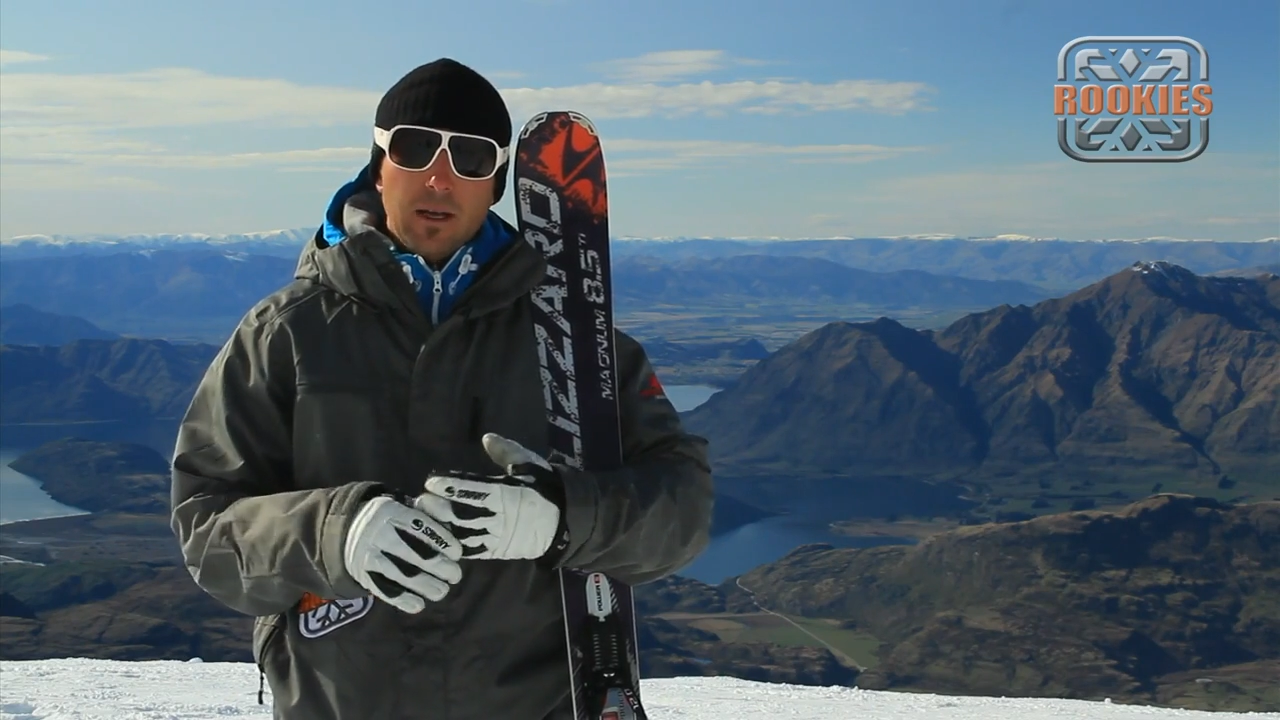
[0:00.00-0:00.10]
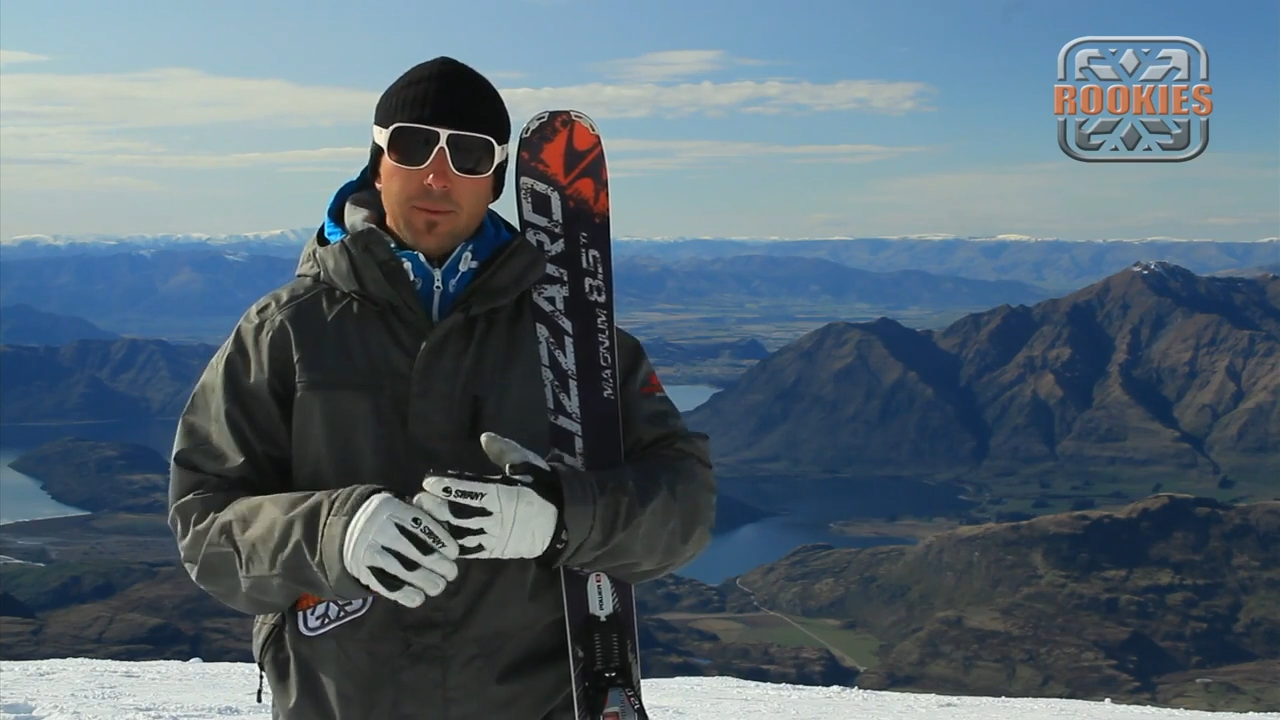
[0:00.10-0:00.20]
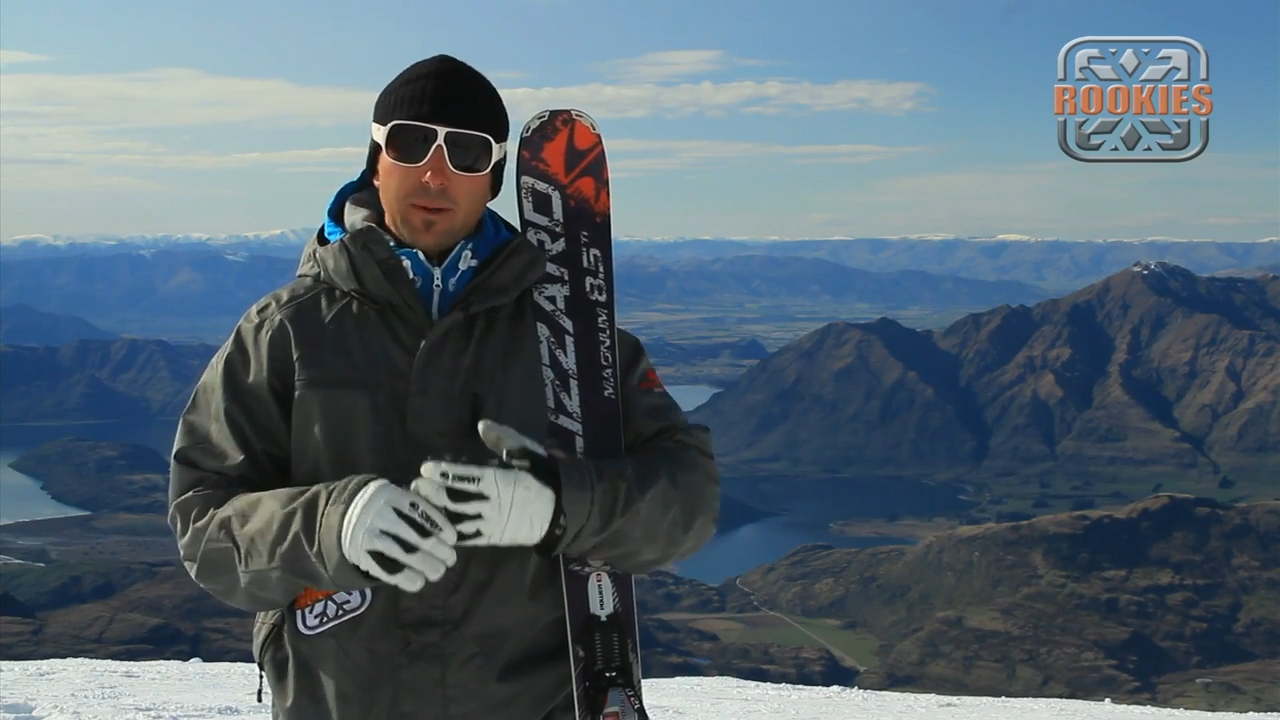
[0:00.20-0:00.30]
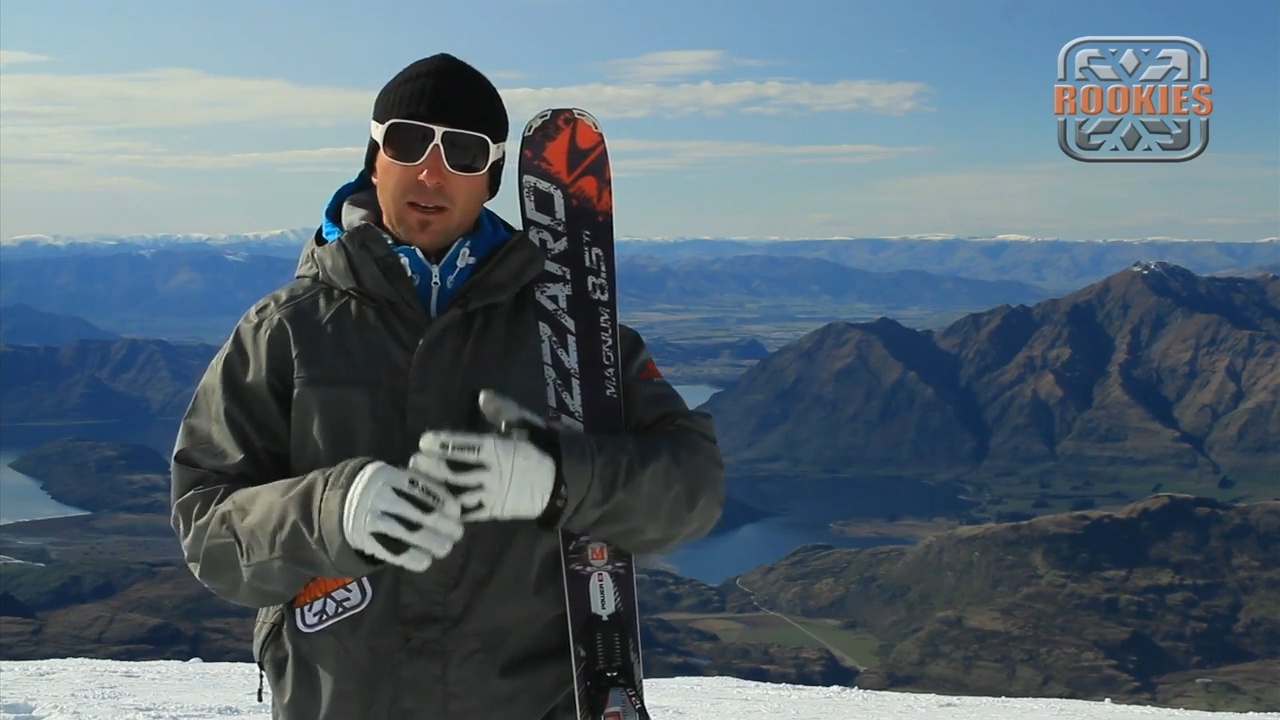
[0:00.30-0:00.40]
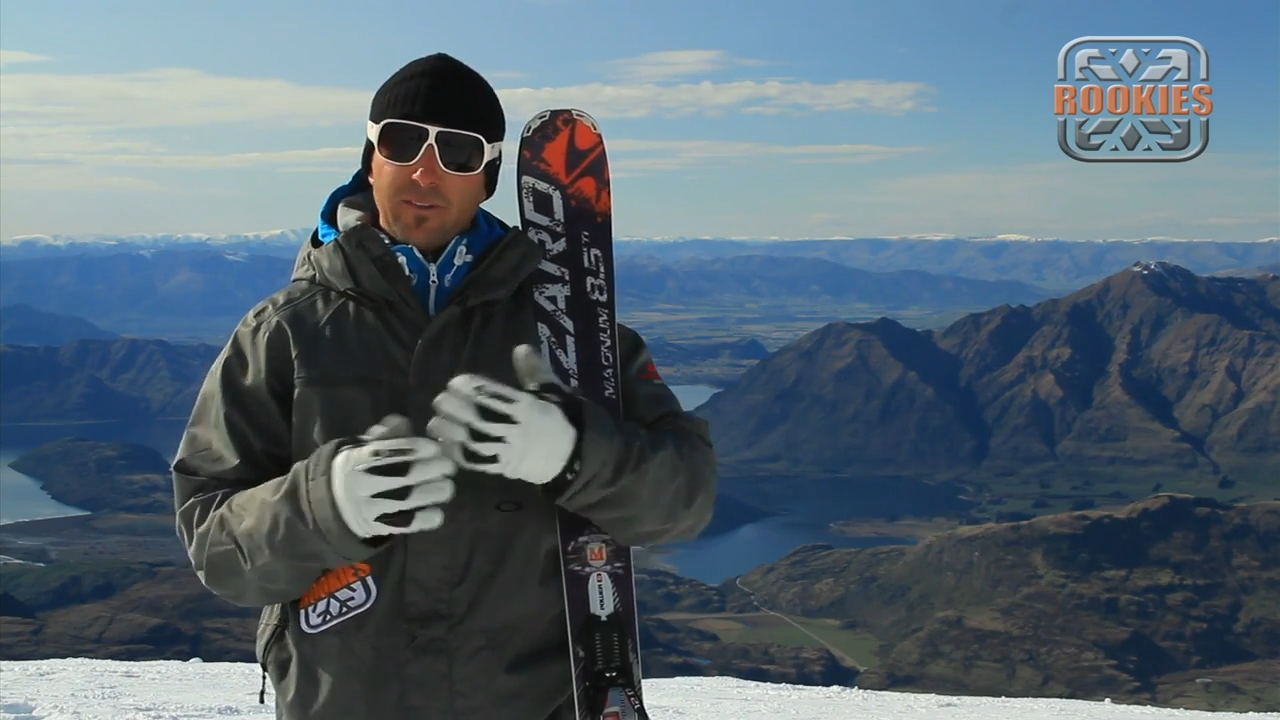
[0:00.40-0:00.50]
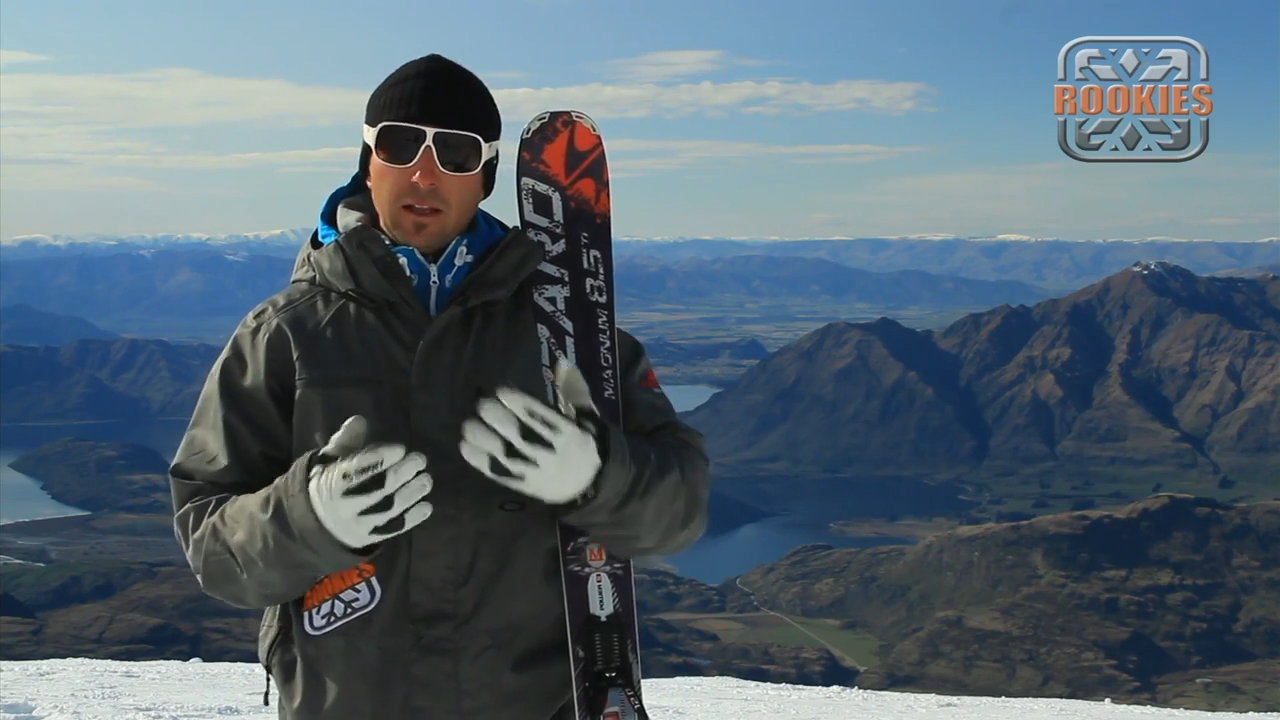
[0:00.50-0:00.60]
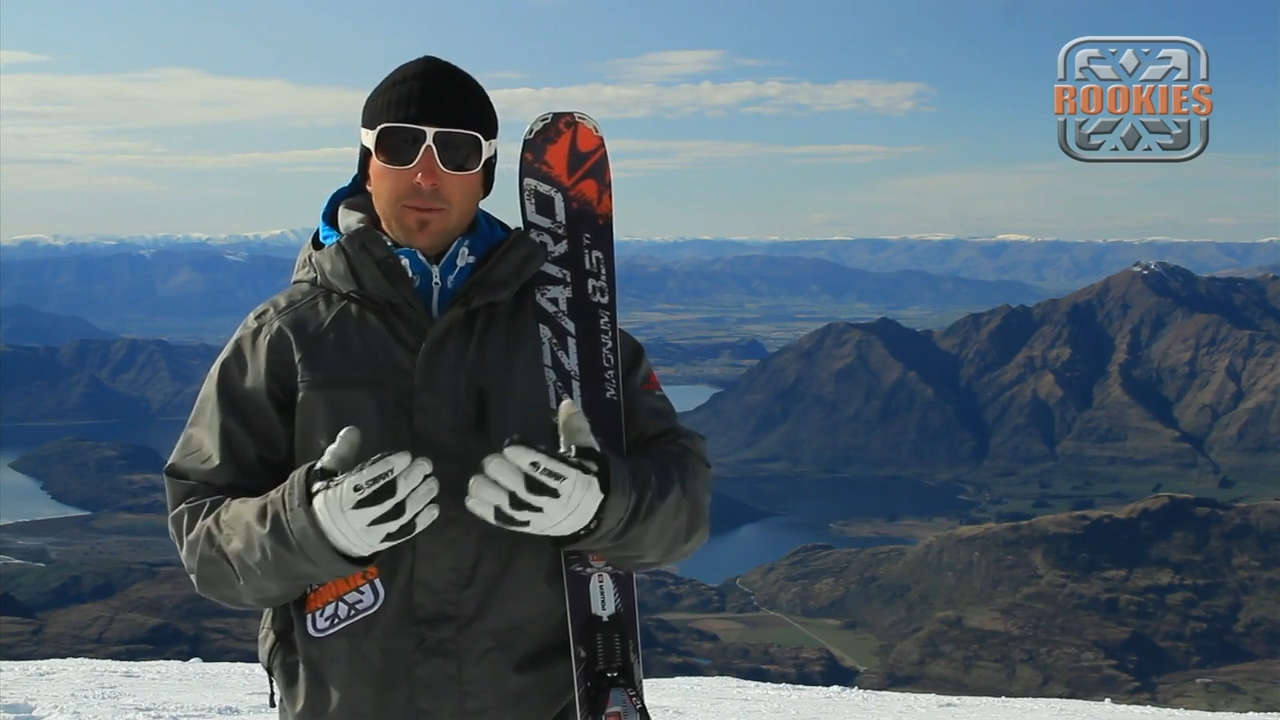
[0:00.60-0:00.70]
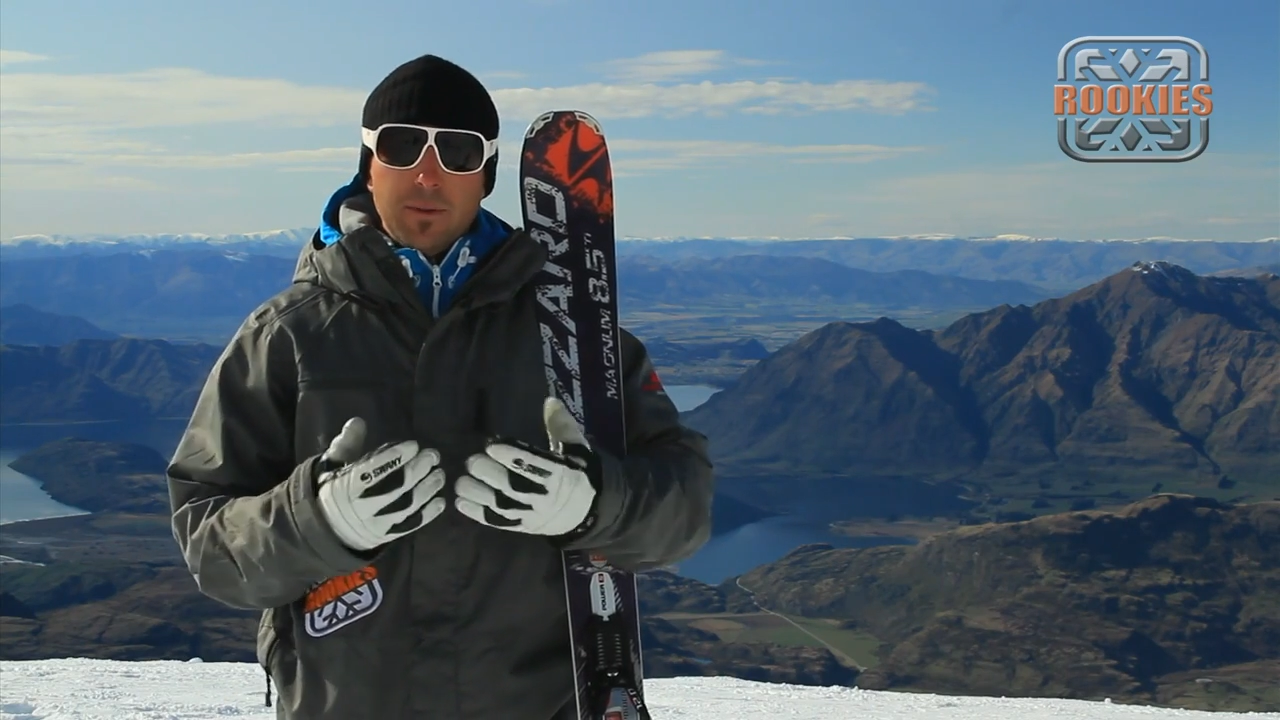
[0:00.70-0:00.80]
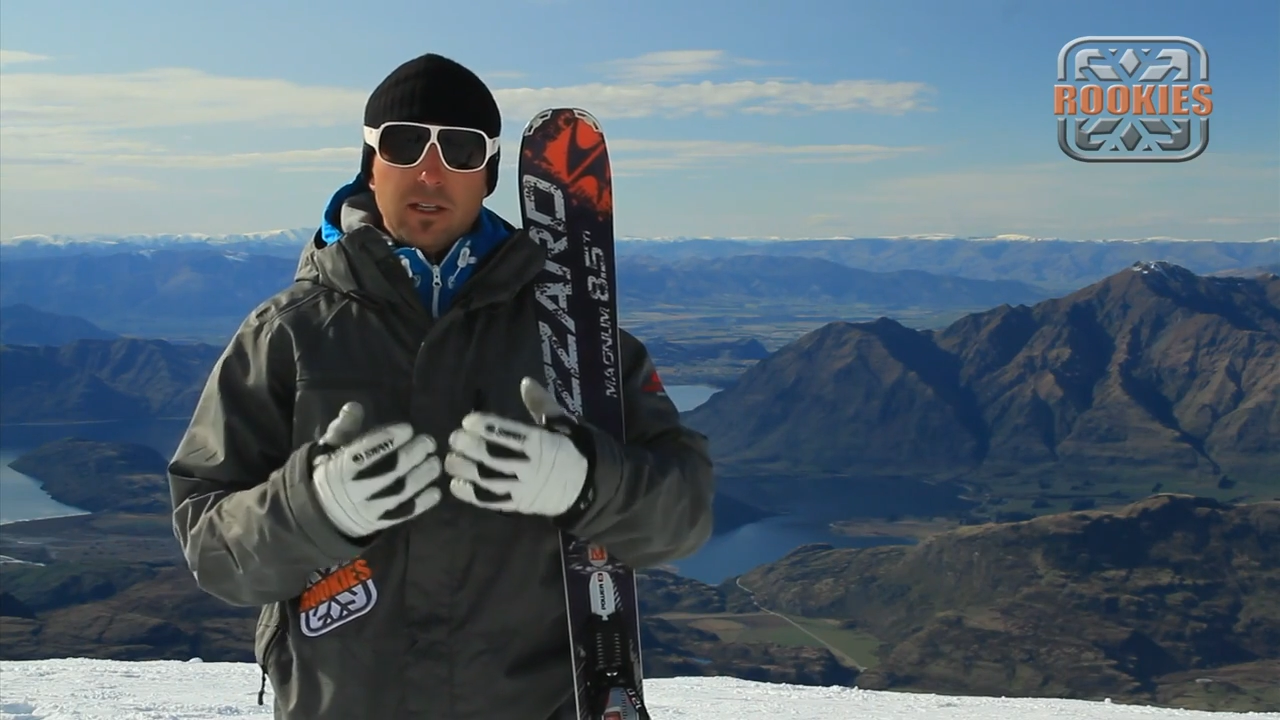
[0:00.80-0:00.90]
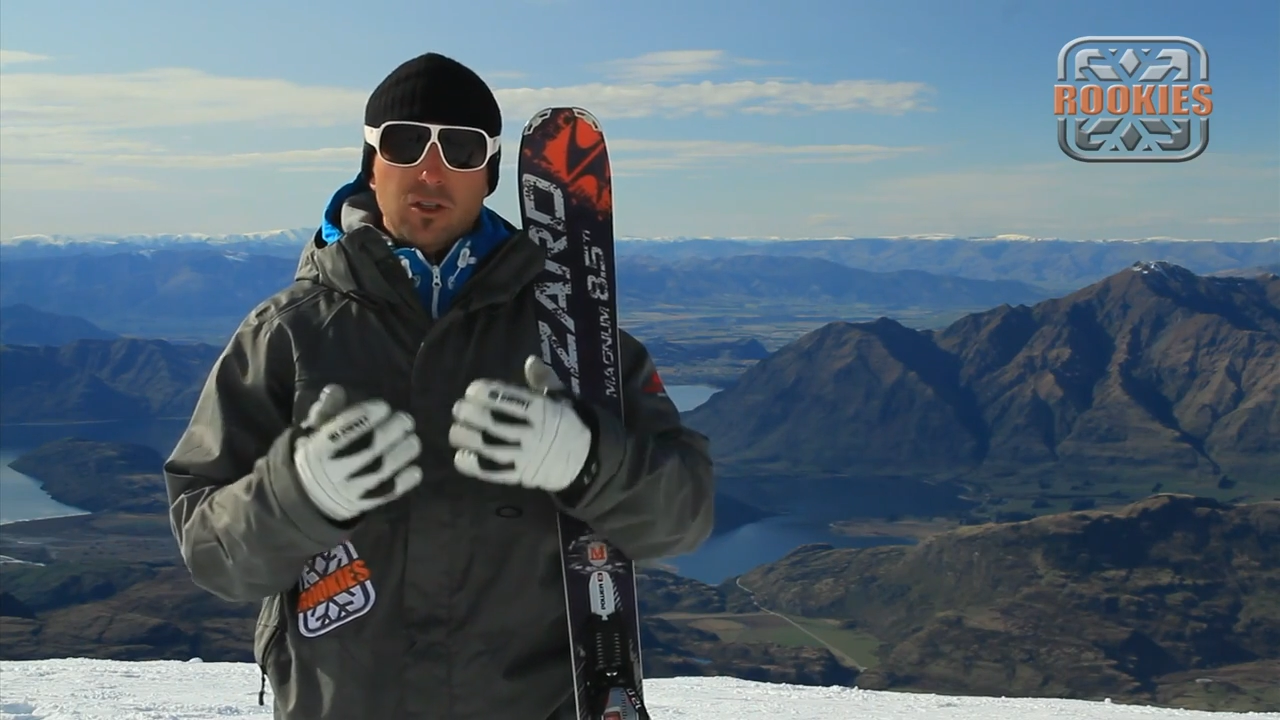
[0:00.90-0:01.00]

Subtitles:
By developing